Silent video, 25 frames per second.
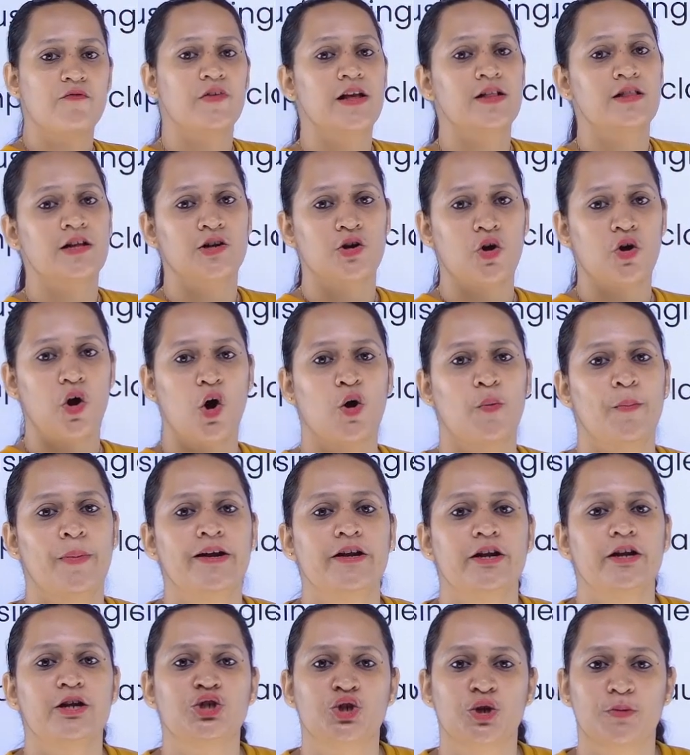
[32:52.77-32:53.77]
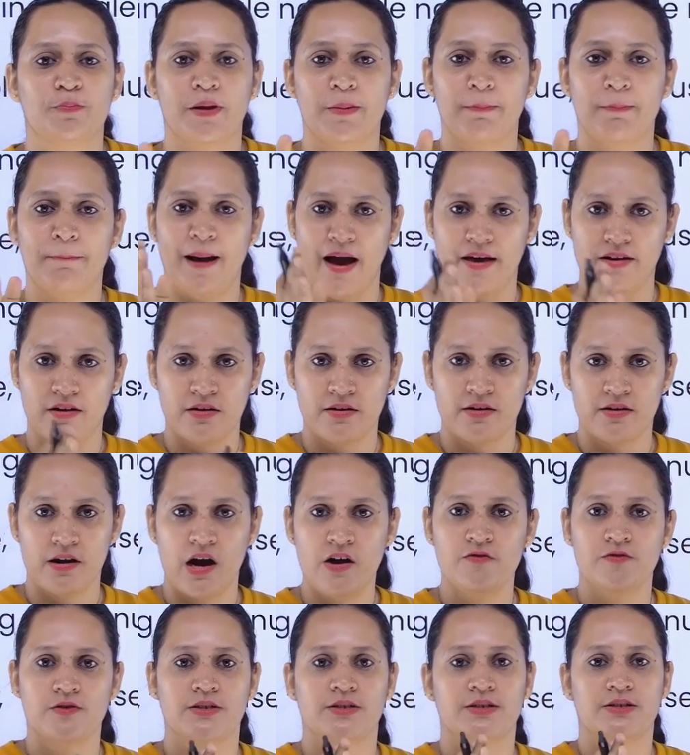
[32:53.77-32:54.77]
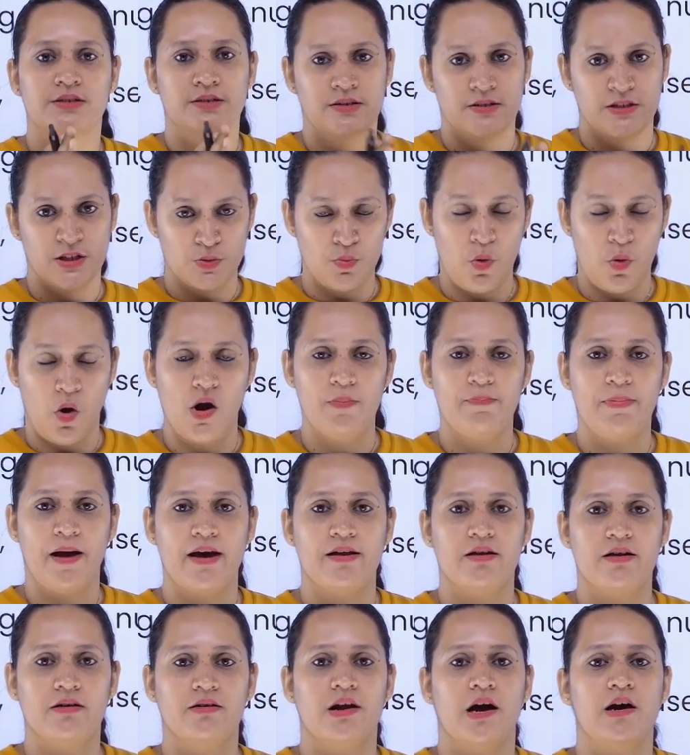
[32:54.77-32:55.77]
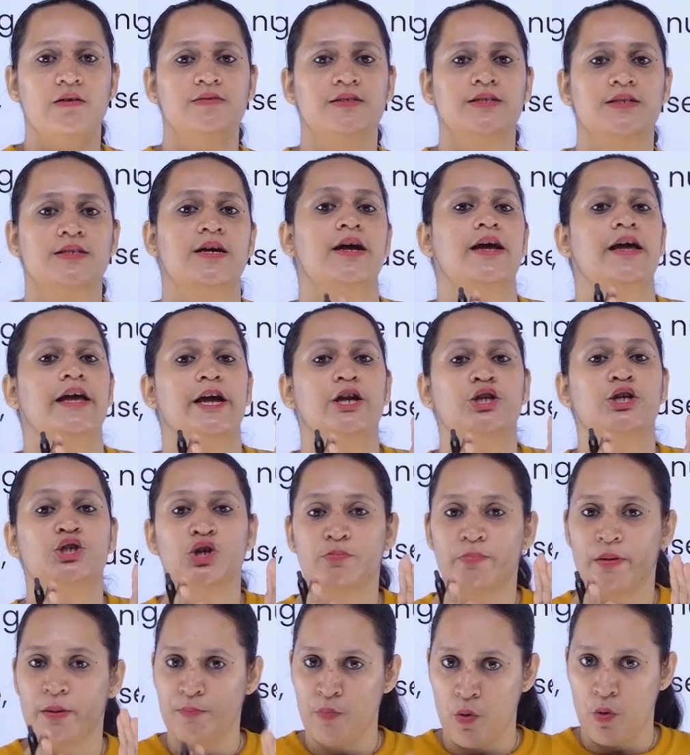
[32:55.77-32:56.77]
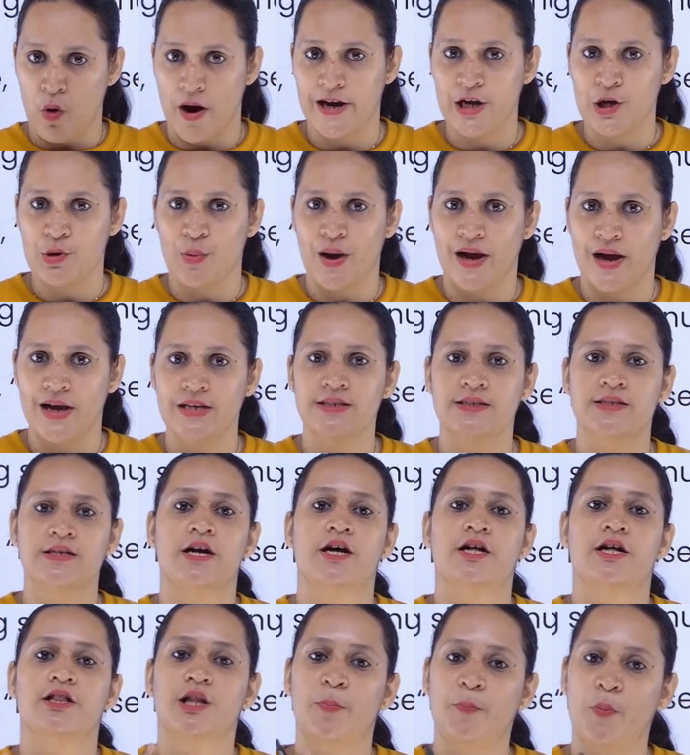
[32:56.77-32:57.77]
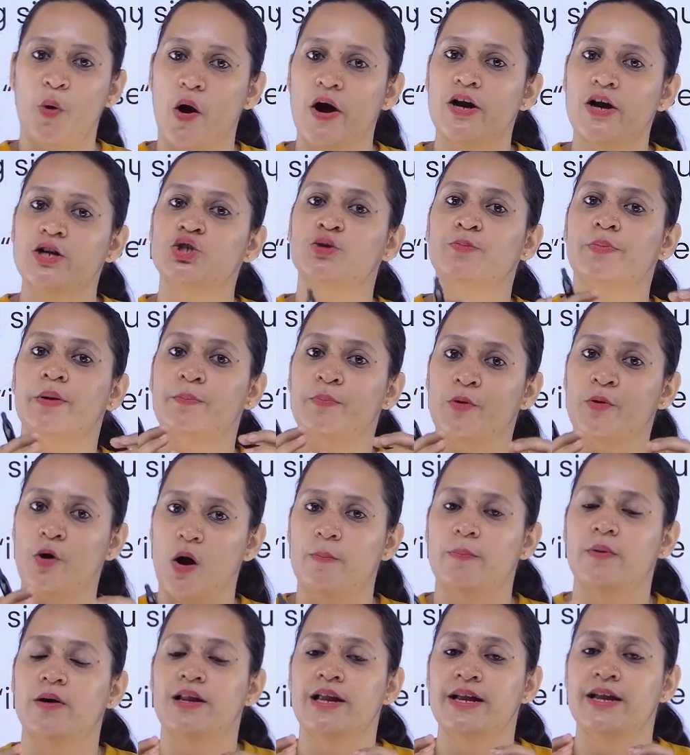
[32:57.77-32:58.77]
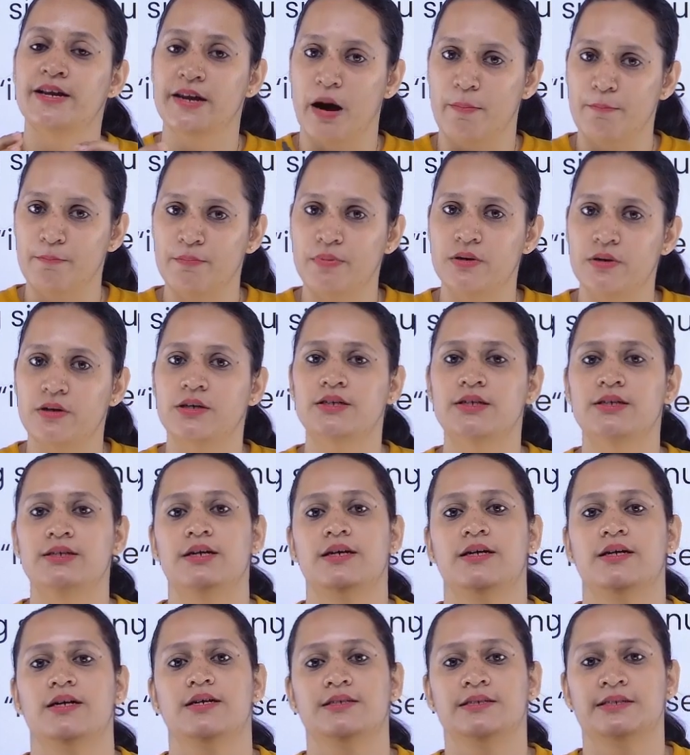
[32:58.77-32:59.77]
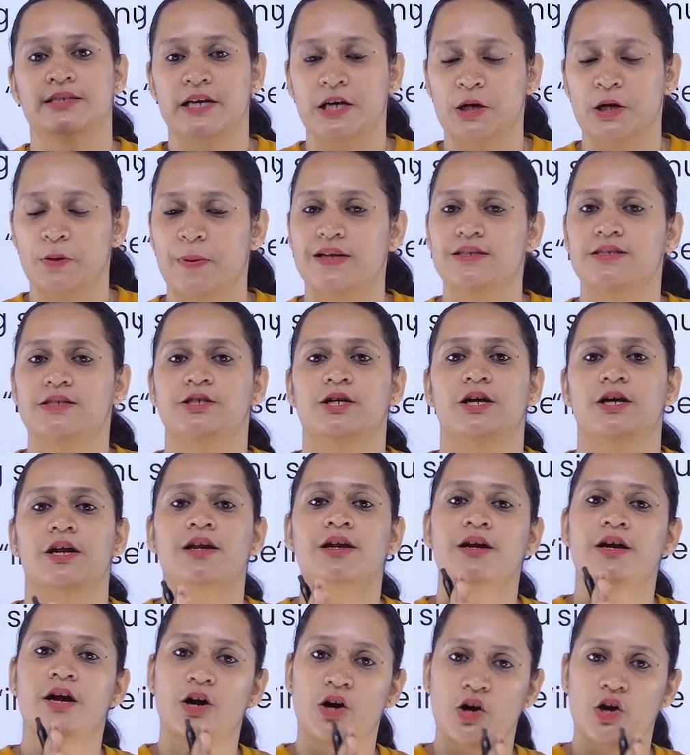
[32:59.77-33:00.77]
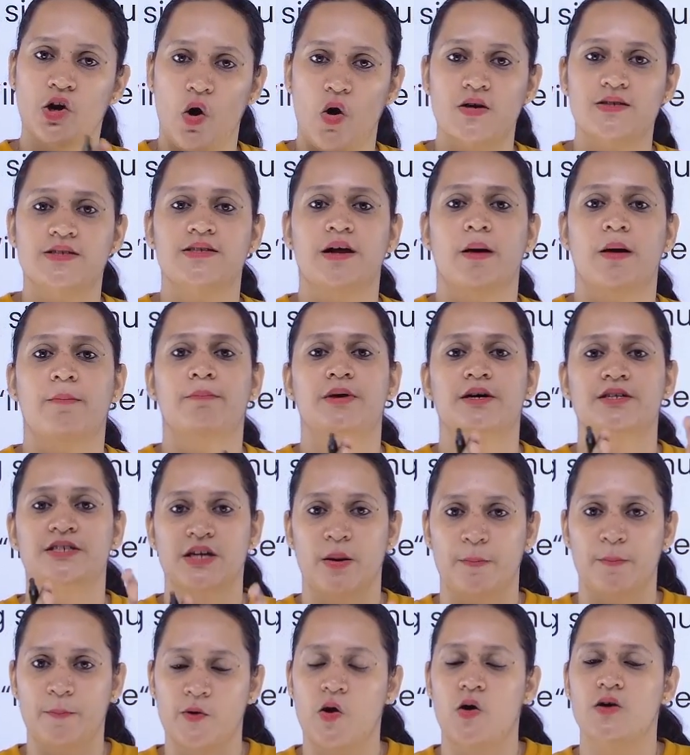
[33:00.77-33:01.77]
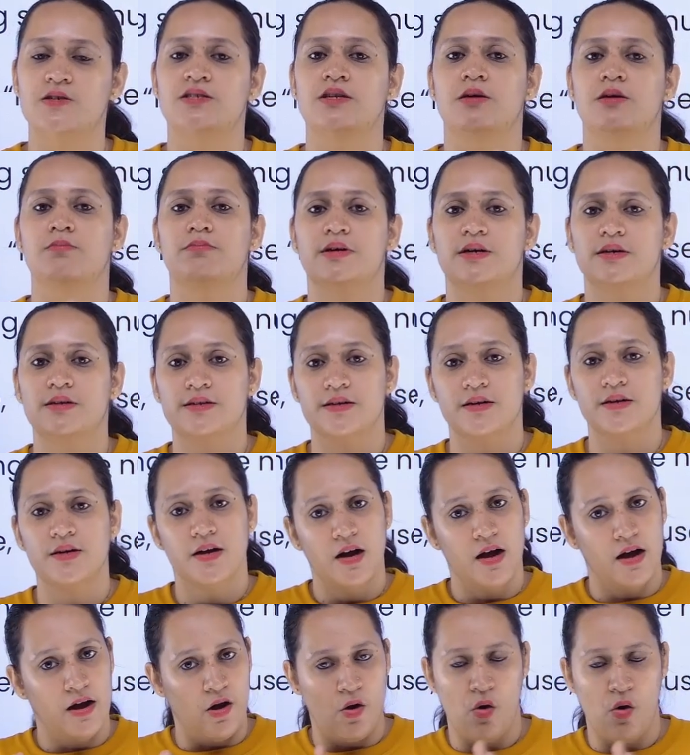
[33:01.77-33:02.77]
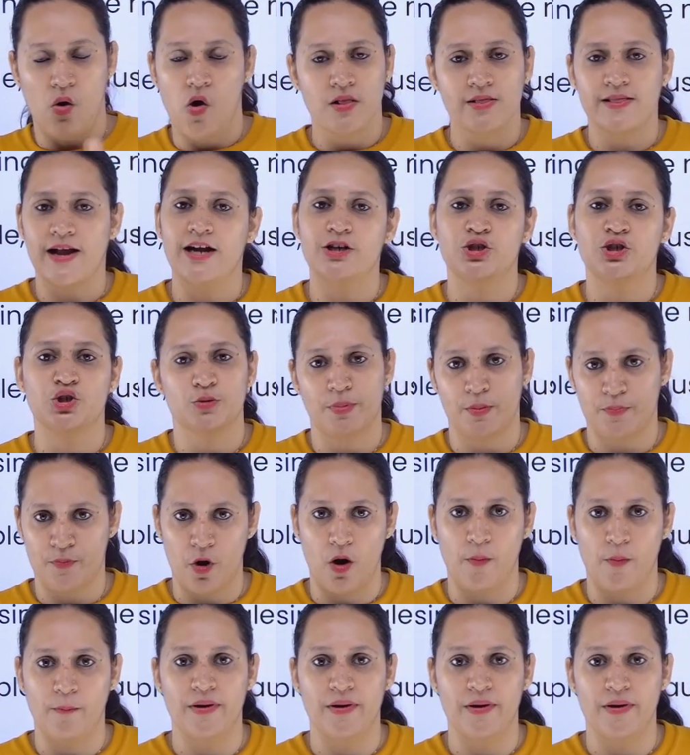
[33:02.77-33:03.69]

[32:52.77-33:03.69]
the document, it should be paragraphed, small paragraphs, it should be point wise, the point should be properly numbered, sequential, clause number, subclause number, all that should be properly